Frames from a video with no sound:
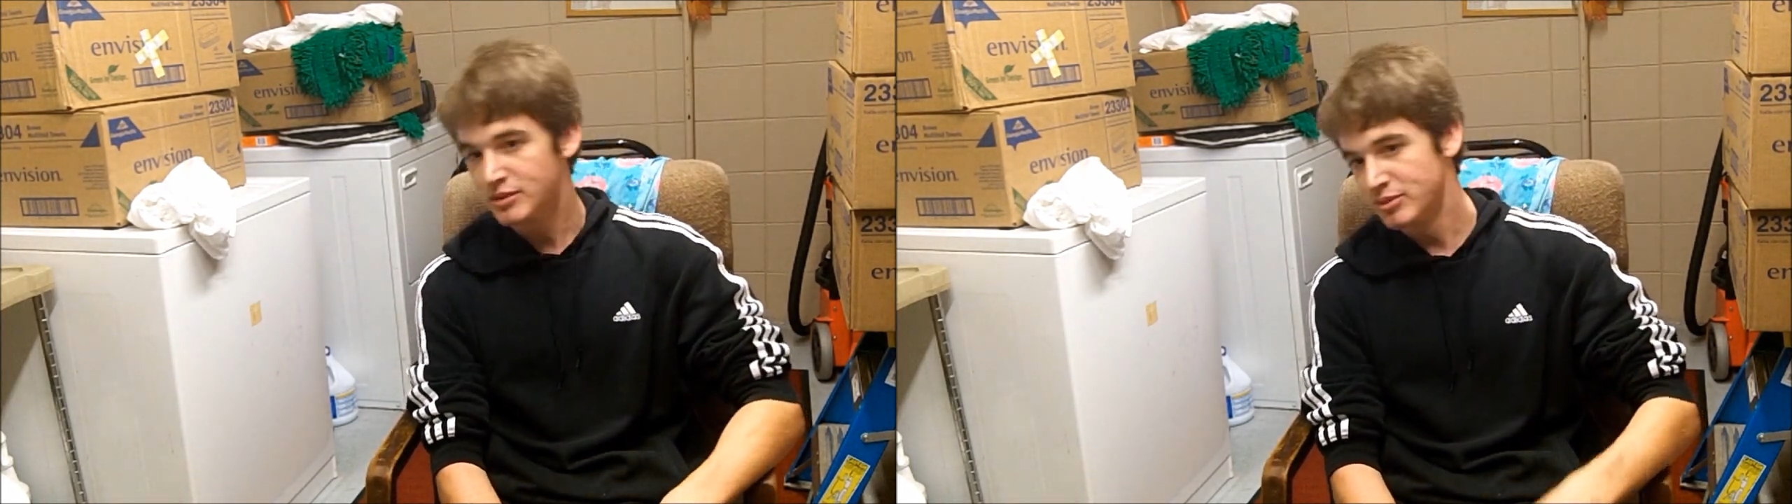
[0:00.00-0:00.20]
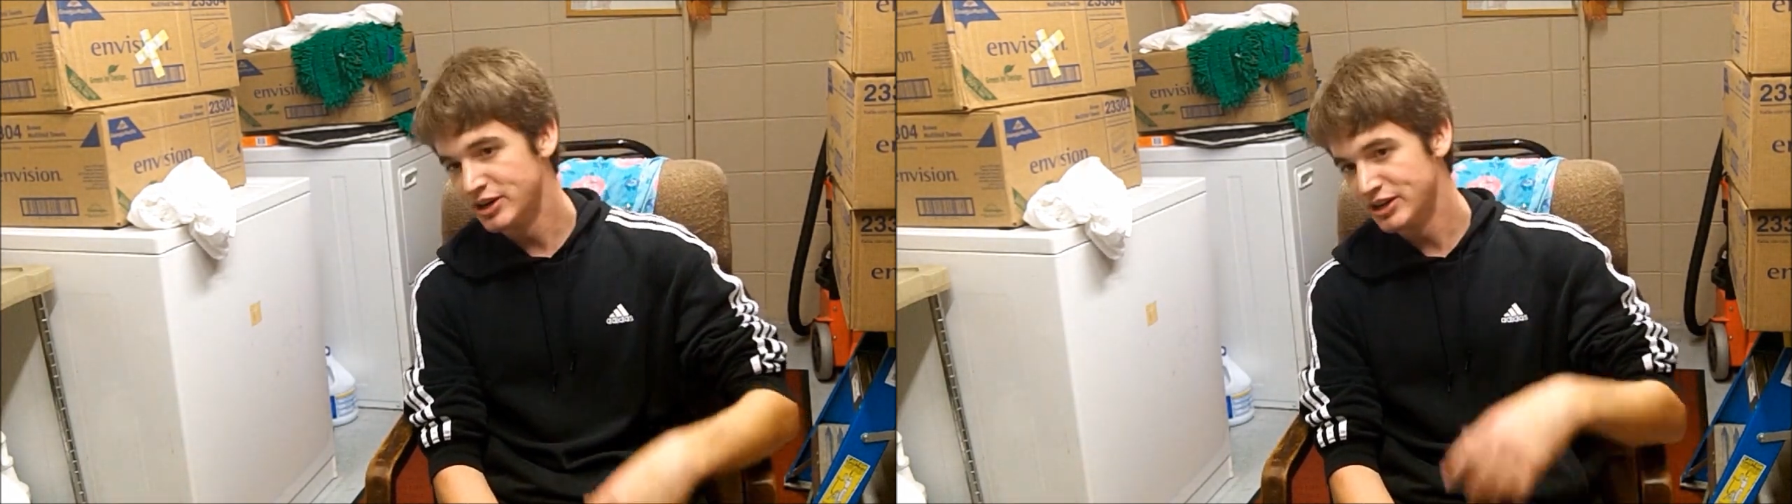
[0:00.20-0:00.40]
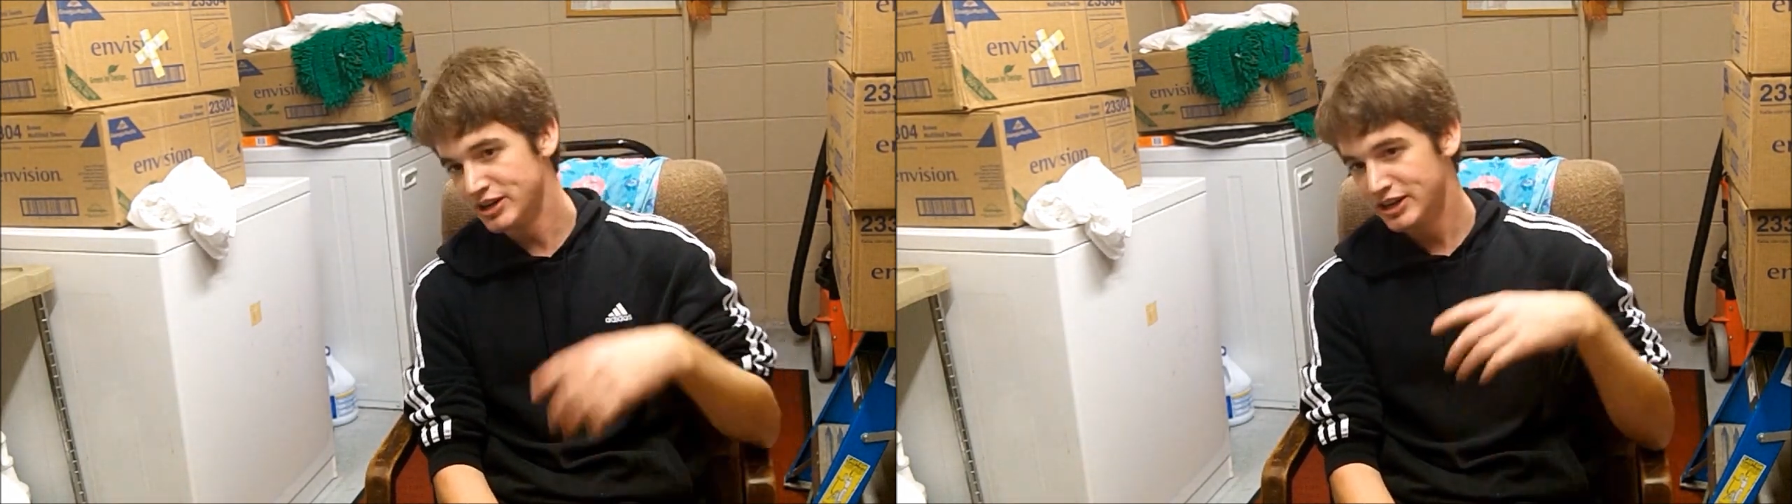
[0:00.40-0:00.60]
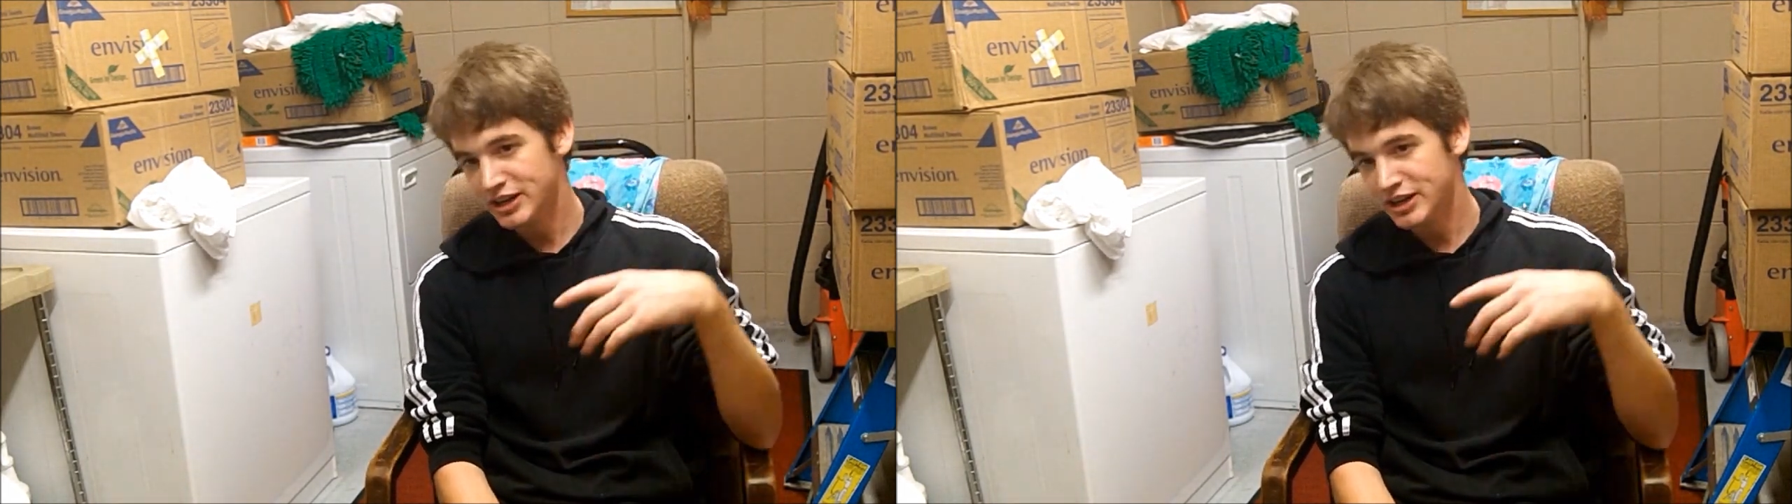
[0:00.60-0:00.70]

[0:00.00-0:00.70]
But